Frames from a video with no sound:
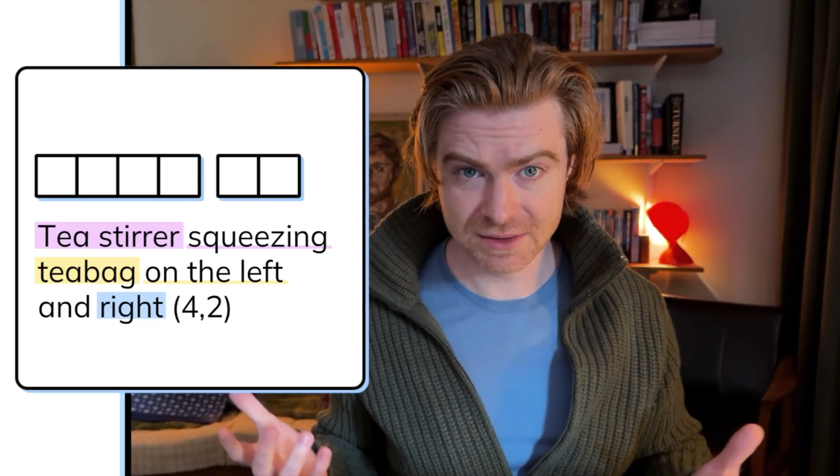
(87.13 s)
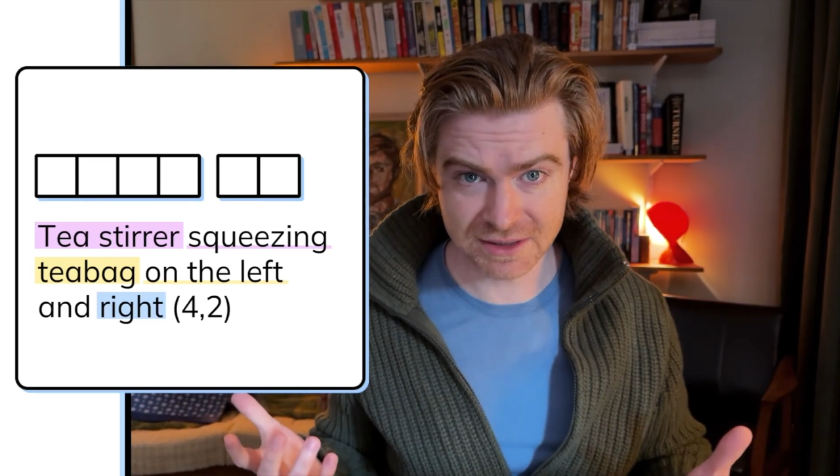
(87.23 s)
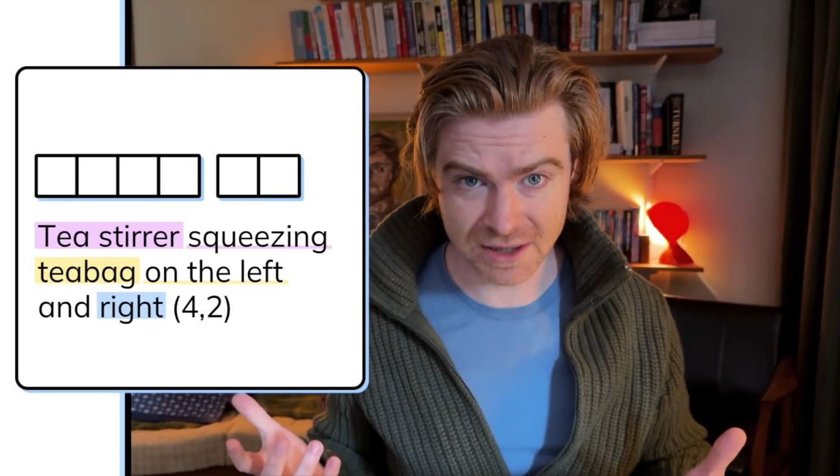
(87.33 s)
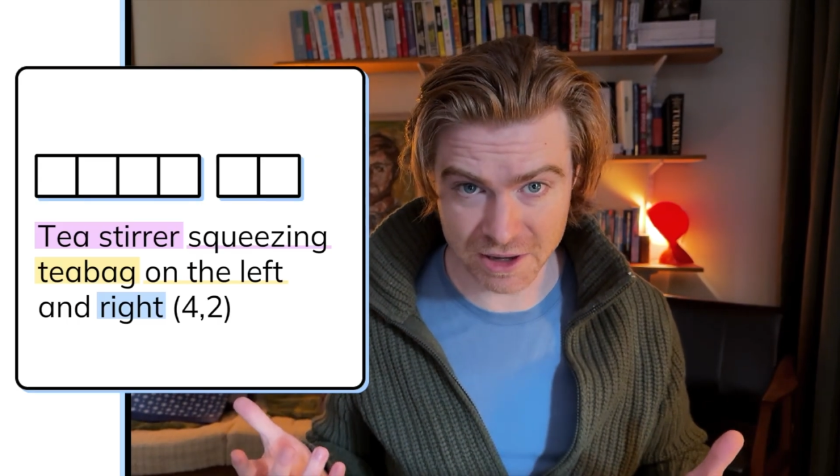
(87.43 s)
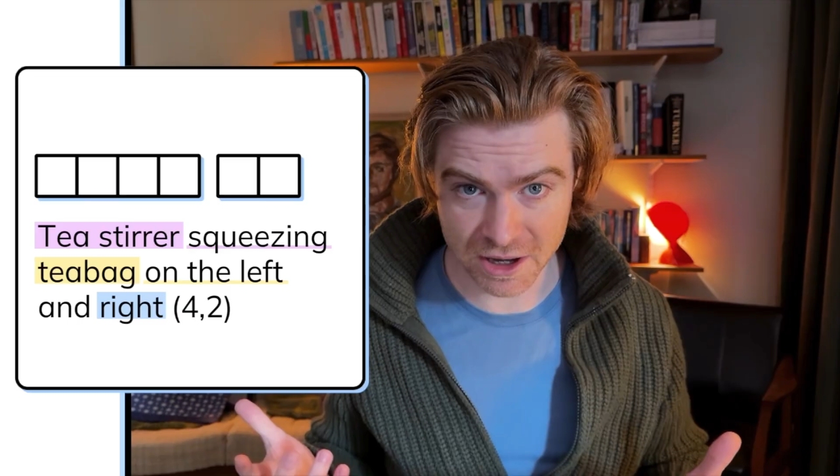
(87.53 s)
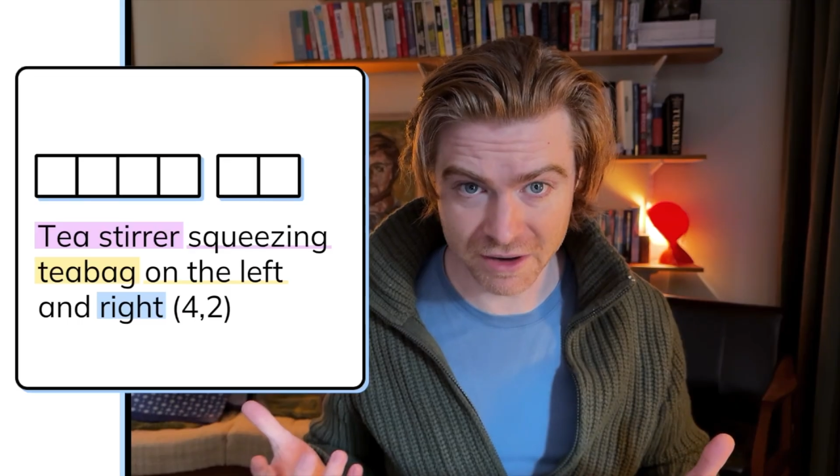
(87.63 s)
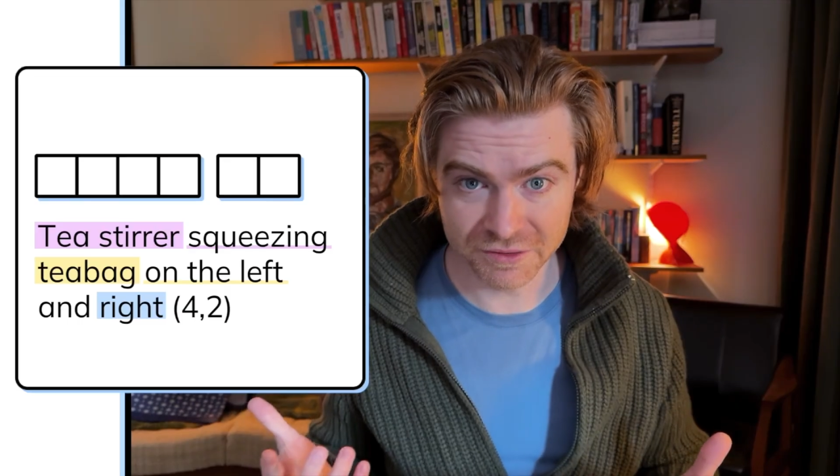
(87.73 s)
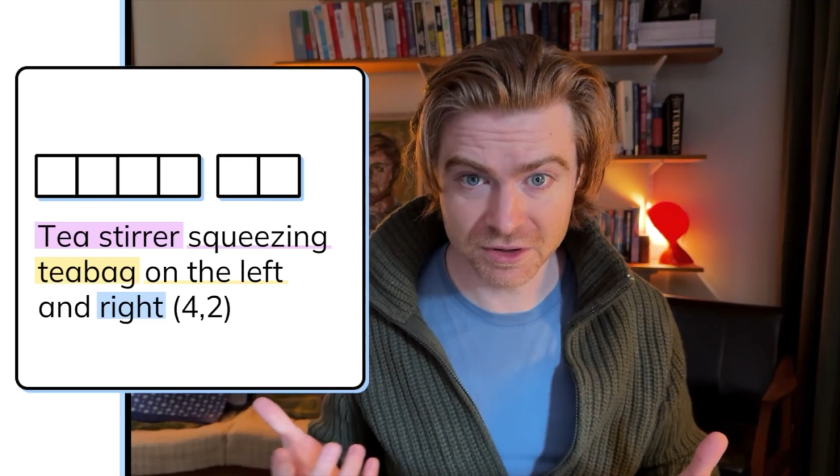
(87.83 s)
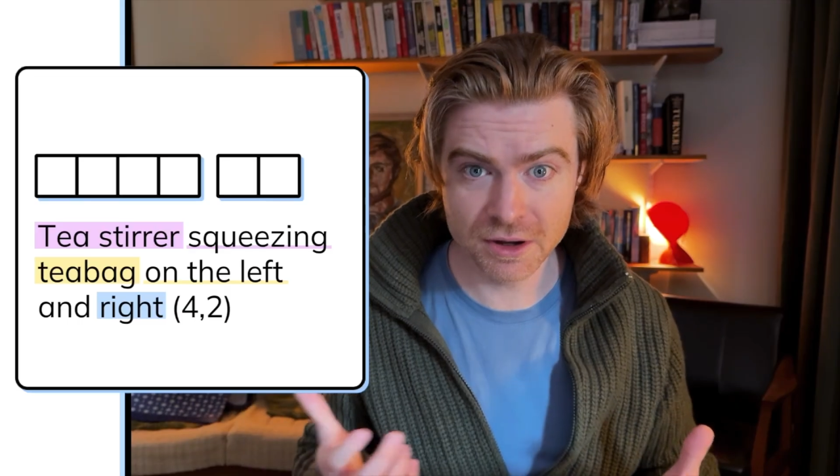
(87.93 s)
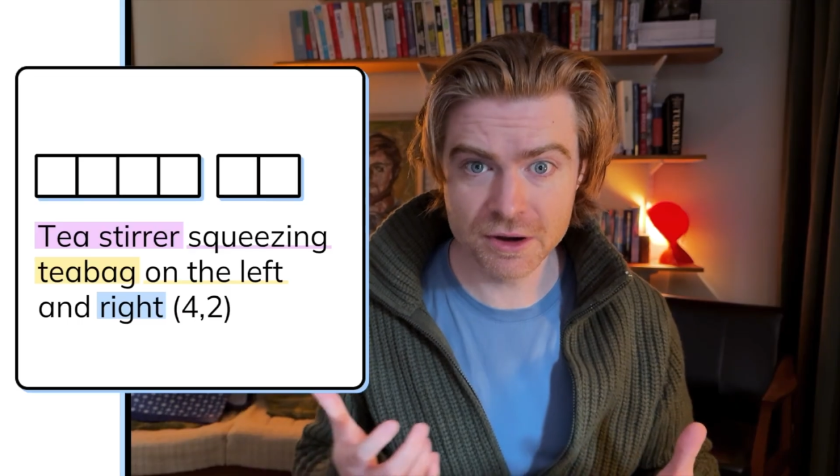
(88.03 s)

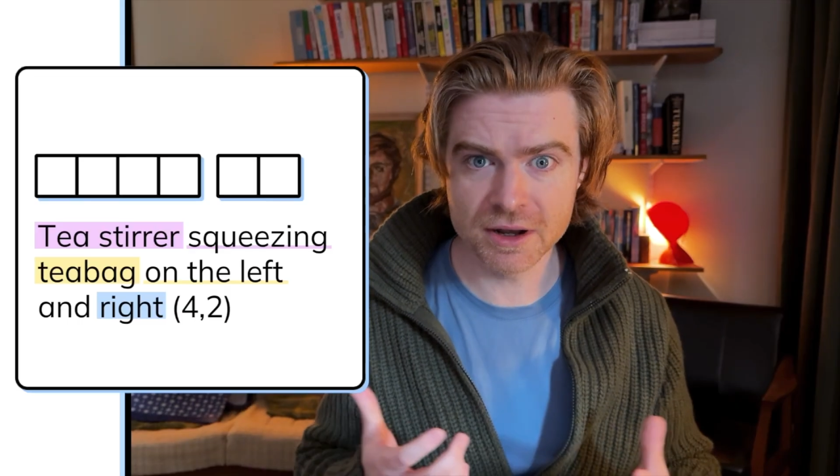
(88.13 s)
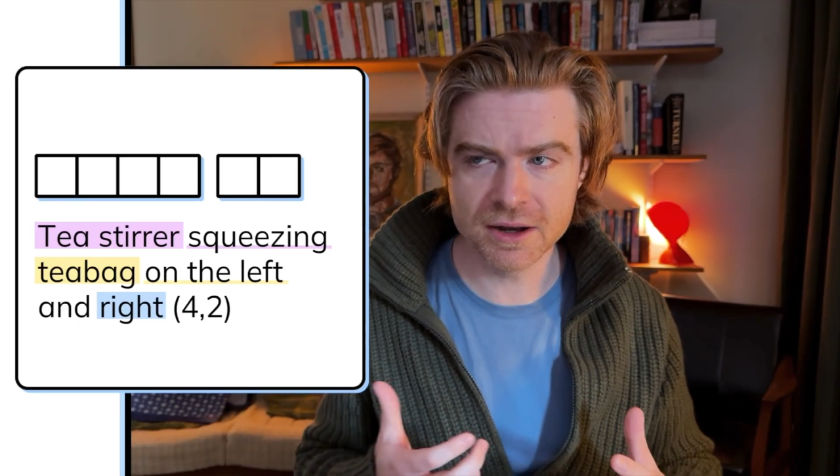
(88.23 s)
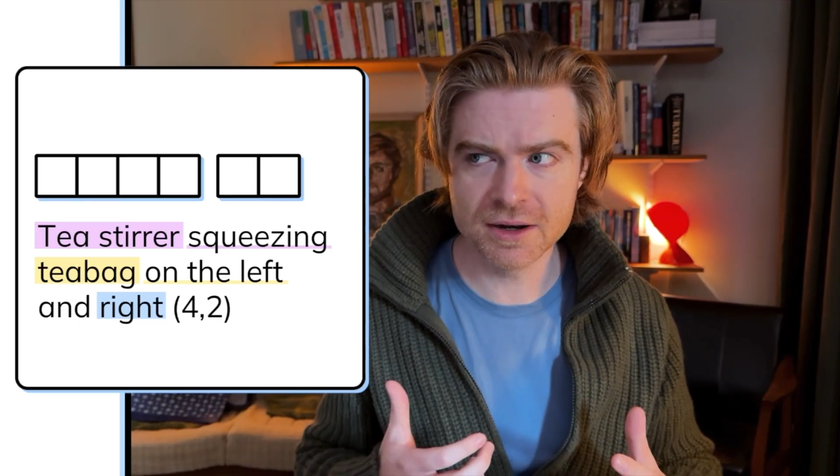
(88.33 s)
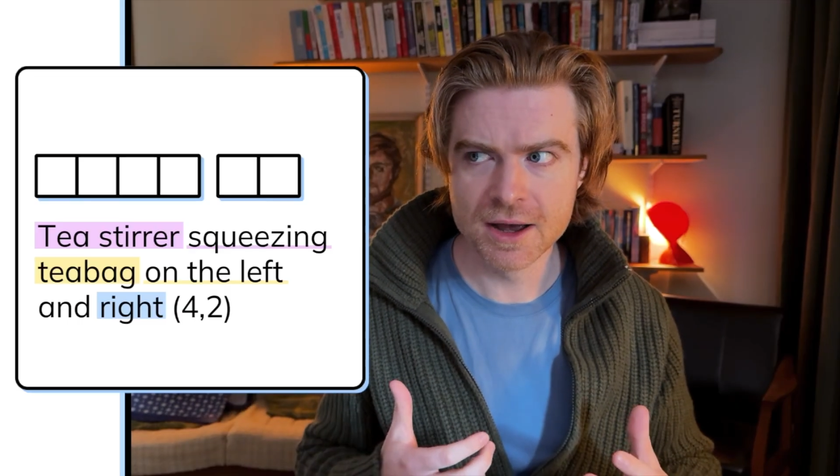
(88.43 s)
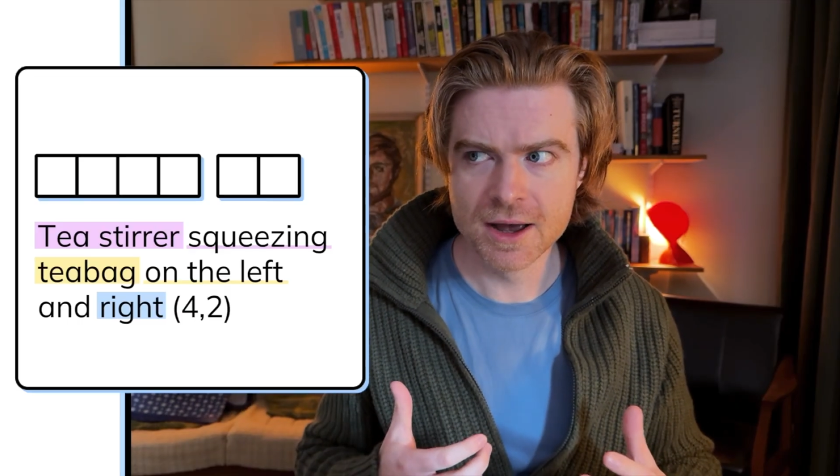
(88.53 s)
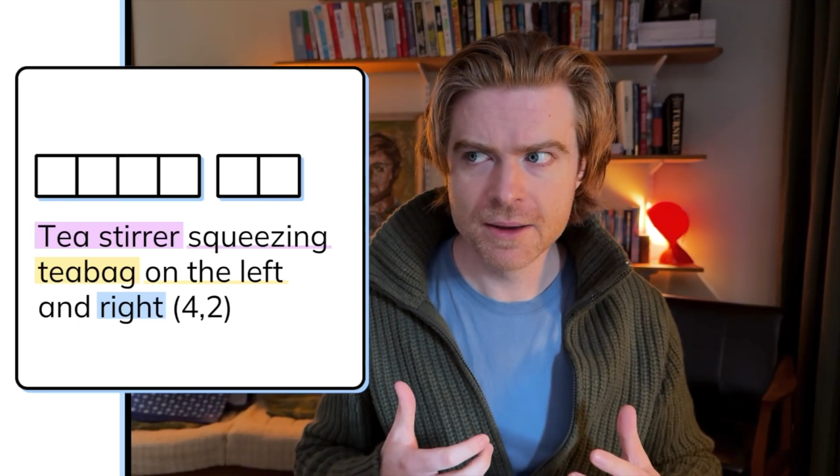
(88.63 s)
semi-convoluted,